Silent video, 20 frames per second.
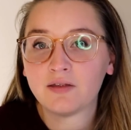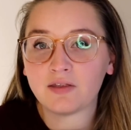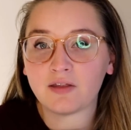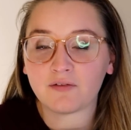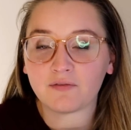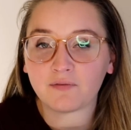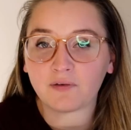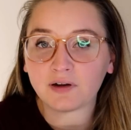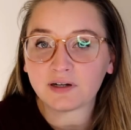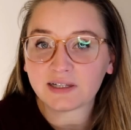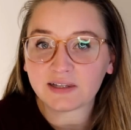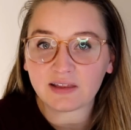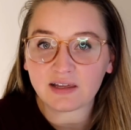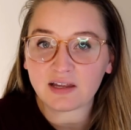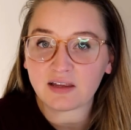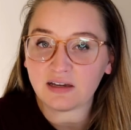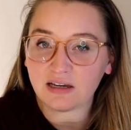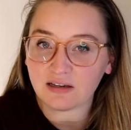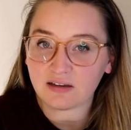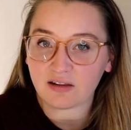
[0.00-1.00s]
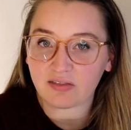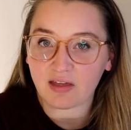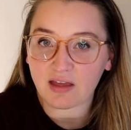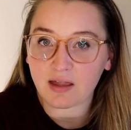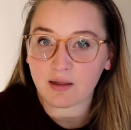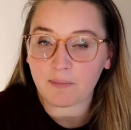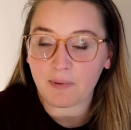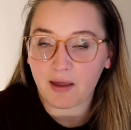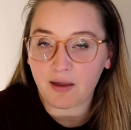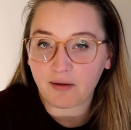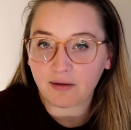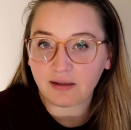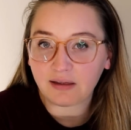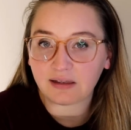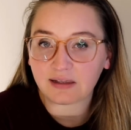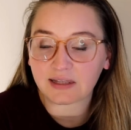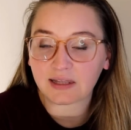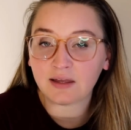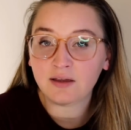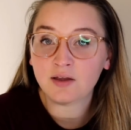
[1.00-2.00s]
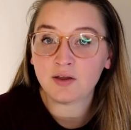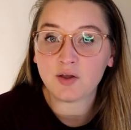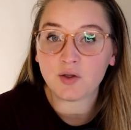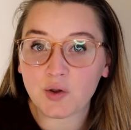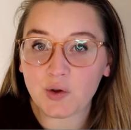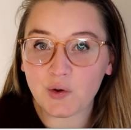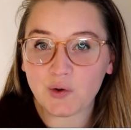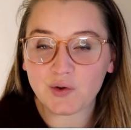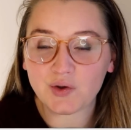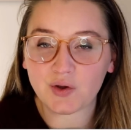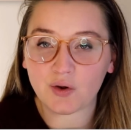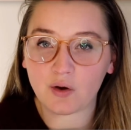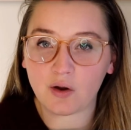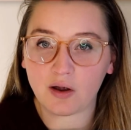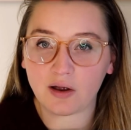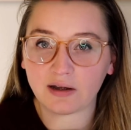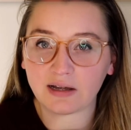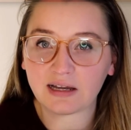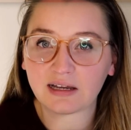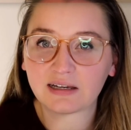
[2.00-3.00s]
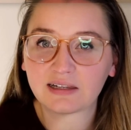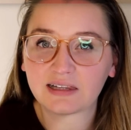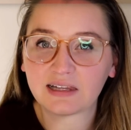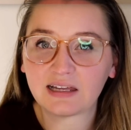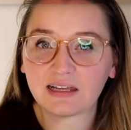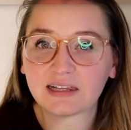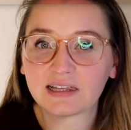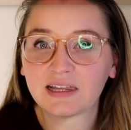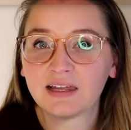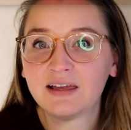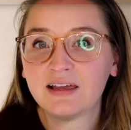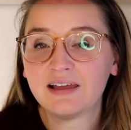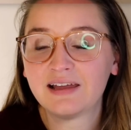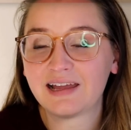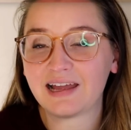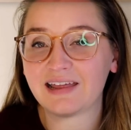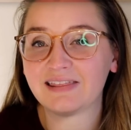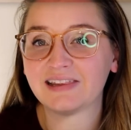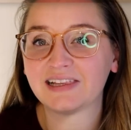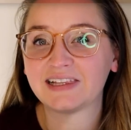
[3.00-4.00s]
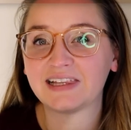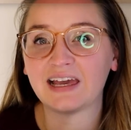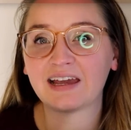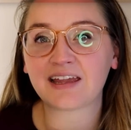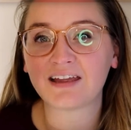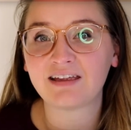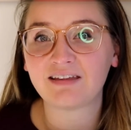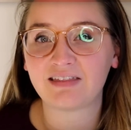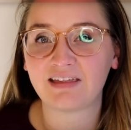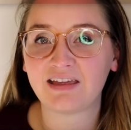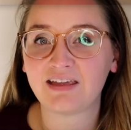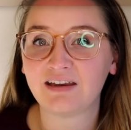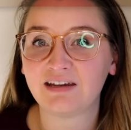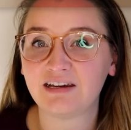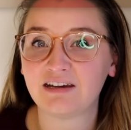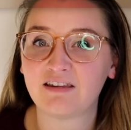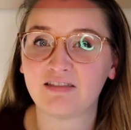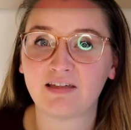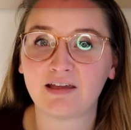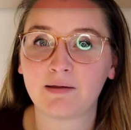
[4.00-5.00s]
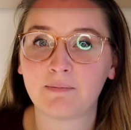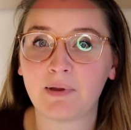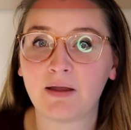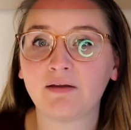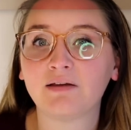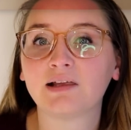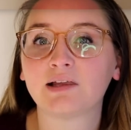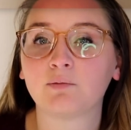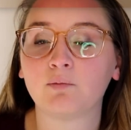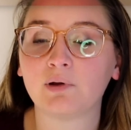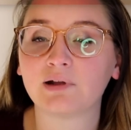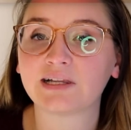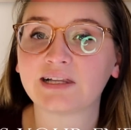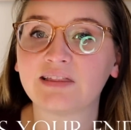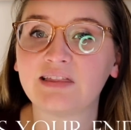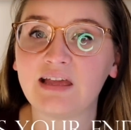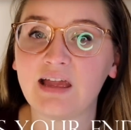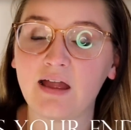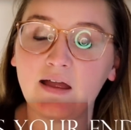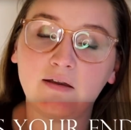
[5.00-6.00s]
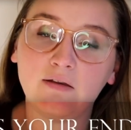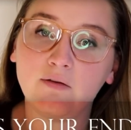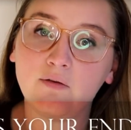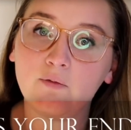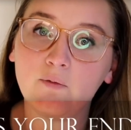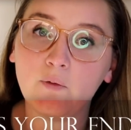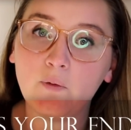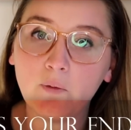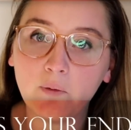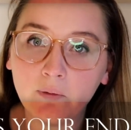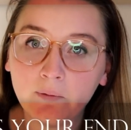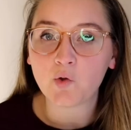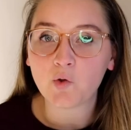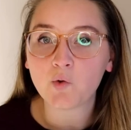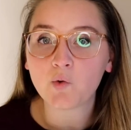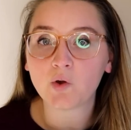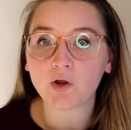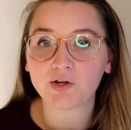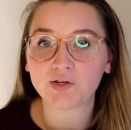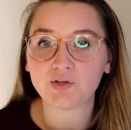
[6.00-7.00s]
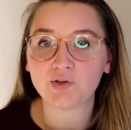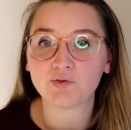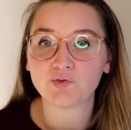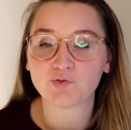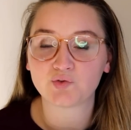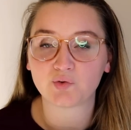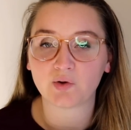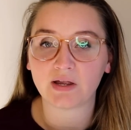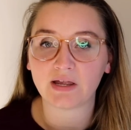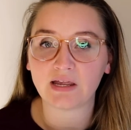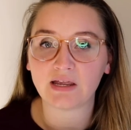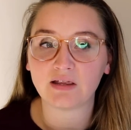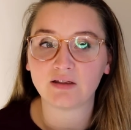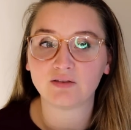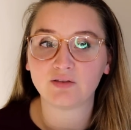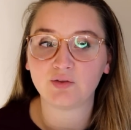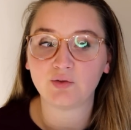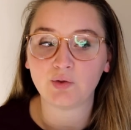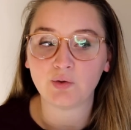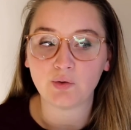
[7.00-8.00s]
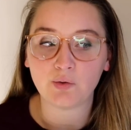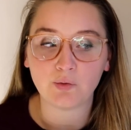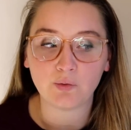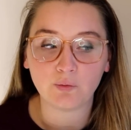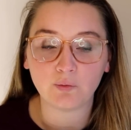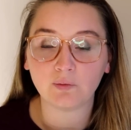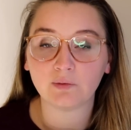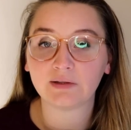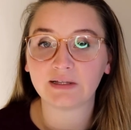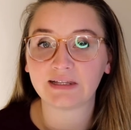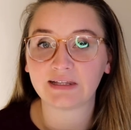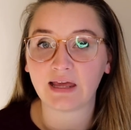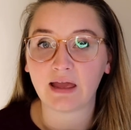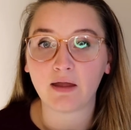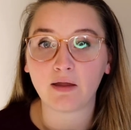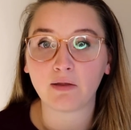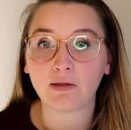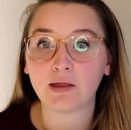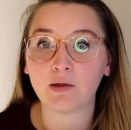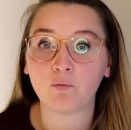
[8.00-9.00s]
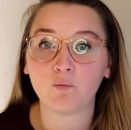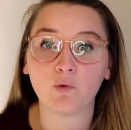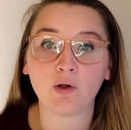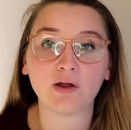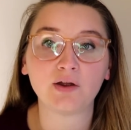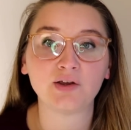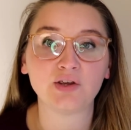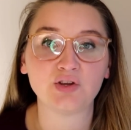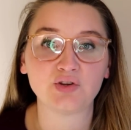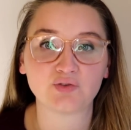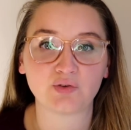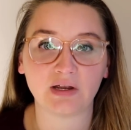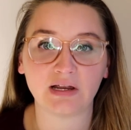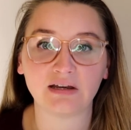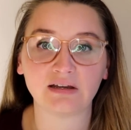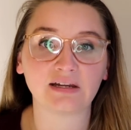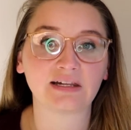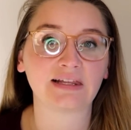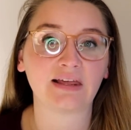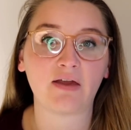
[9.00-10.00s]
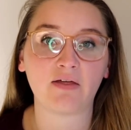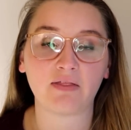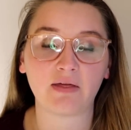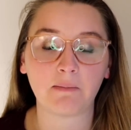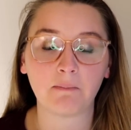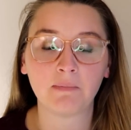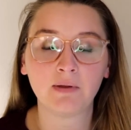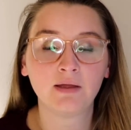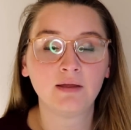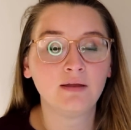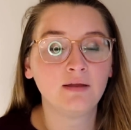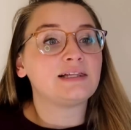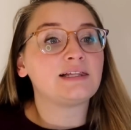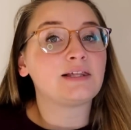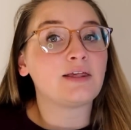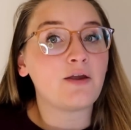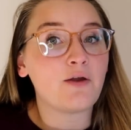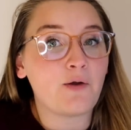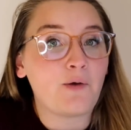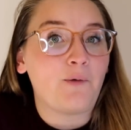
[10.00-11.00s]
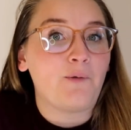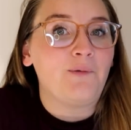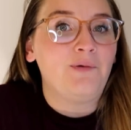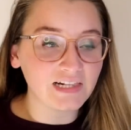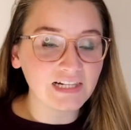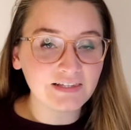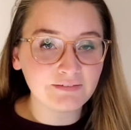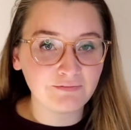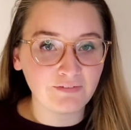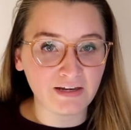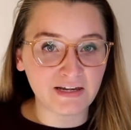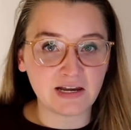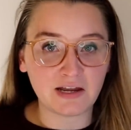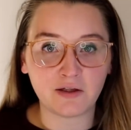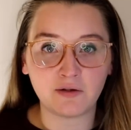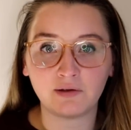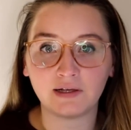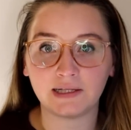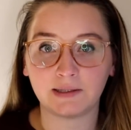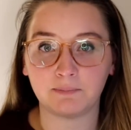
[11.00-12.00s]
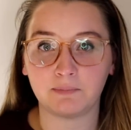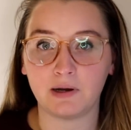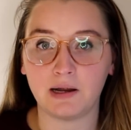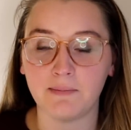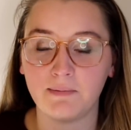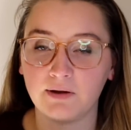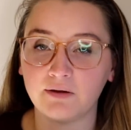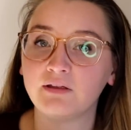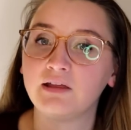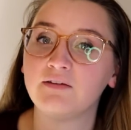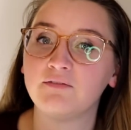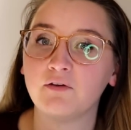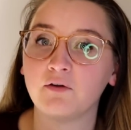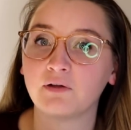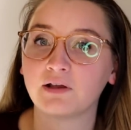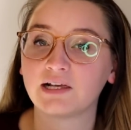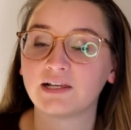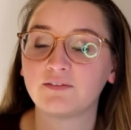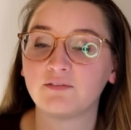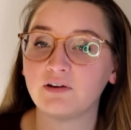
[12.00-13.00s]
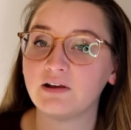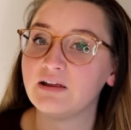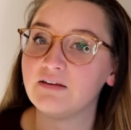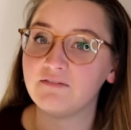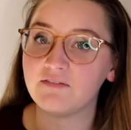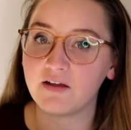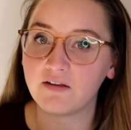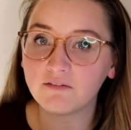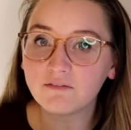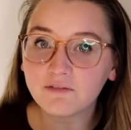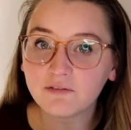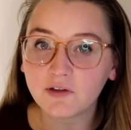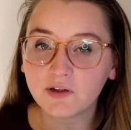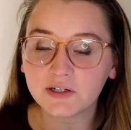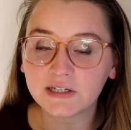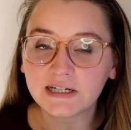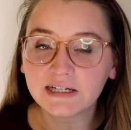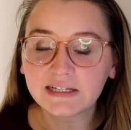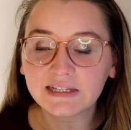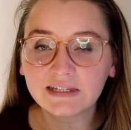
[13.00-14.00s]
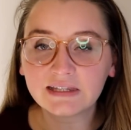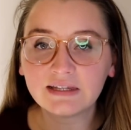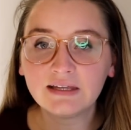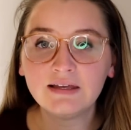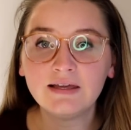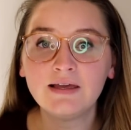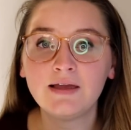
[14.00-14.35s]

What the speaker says: the first thing you need to think about is who your audience is. And the second thing you need to think about is what's the end goal. Who are you trying to sell and what are you trying to sell them? So this video is primarily focused for event florists